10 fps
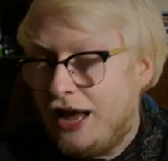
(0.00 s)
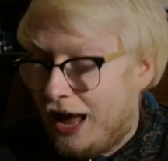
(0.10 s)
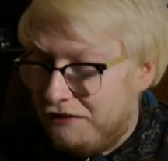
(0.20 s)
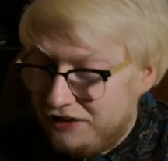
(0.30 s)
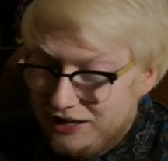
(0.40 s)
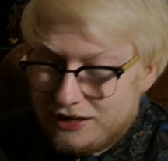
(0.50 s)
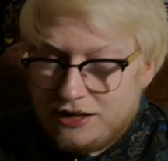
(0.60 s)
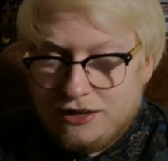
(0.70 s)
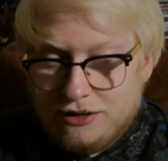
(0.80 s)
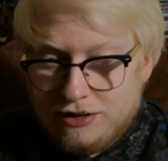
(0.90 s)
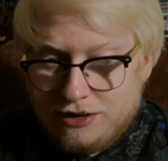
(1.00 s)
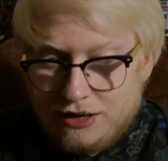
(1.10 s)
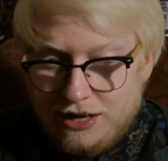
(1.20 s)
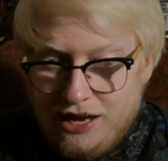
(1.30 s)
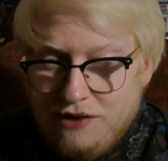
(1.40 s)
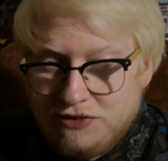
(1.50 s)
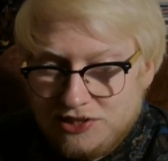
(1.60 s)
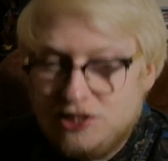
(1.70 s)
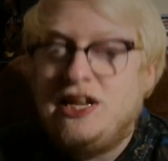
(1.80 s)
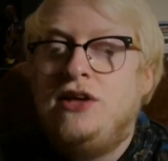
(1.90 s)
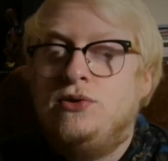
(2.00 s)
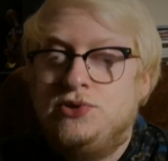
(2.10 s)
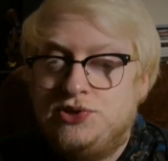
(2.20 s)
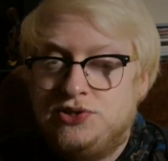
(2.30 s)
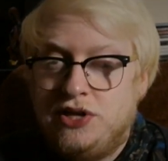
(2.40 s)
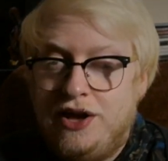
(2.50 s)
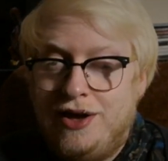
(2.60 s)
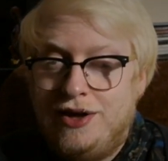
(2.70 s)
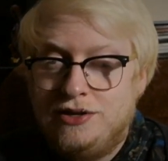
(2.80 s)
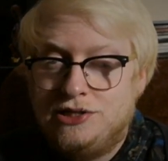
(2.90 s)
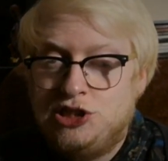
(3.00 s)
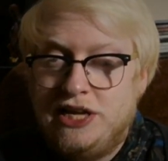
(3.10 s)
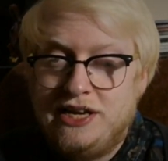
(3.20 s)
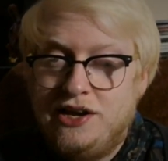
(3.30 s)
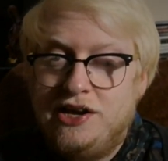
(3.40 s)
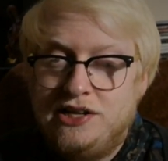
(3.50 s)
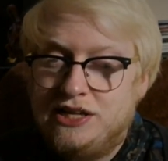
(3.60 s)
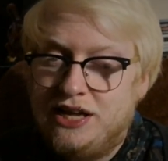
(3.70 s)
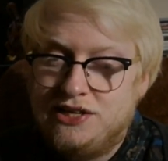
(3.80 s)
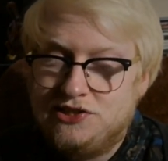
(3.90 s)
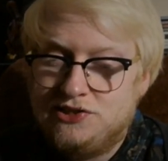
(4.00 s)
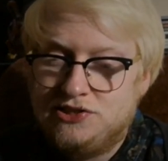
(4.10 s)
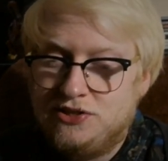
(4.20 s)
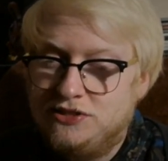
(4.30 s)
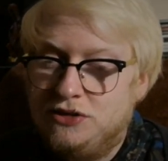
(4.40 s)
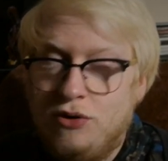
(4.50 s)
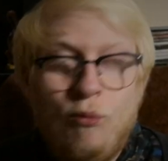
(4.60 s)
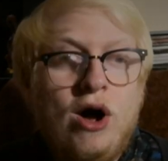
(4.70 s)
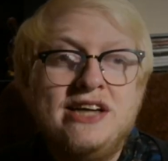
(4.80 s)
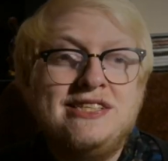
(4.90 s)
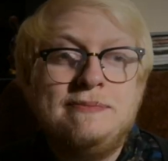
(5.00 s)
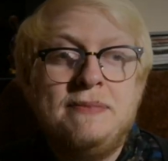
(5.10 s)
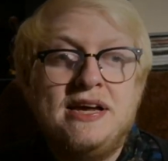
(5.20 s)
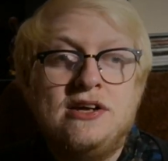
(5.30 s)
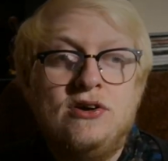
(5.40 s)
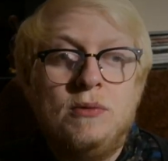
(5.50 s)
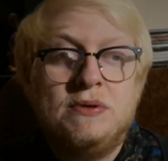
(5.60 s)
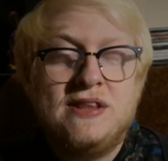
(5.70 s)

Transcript: I think he even sells Schlenkerla glass, so I don't know why I didn't pick it up.